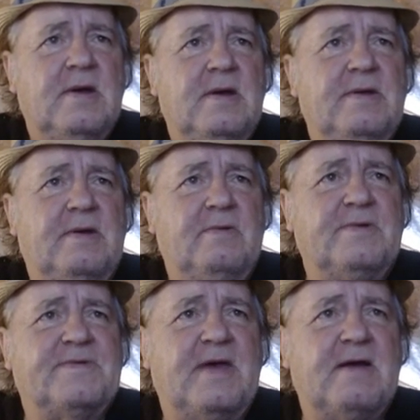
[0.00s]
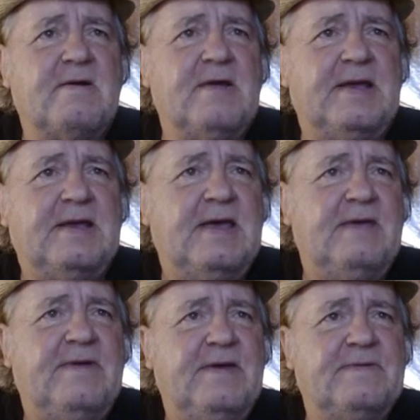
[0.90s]
that was there and
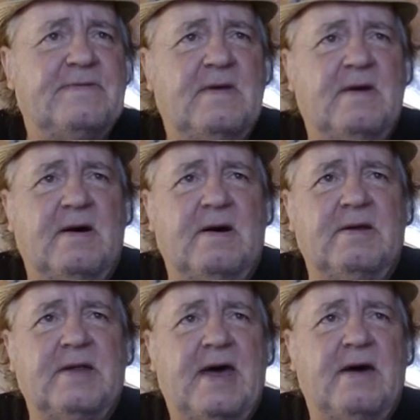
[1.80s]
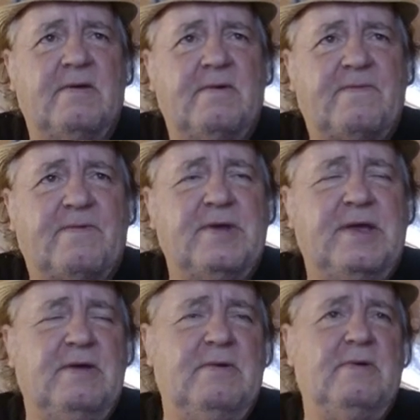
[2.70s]
give his all out for
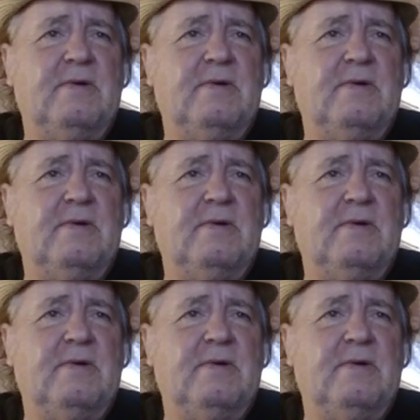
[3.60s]
you.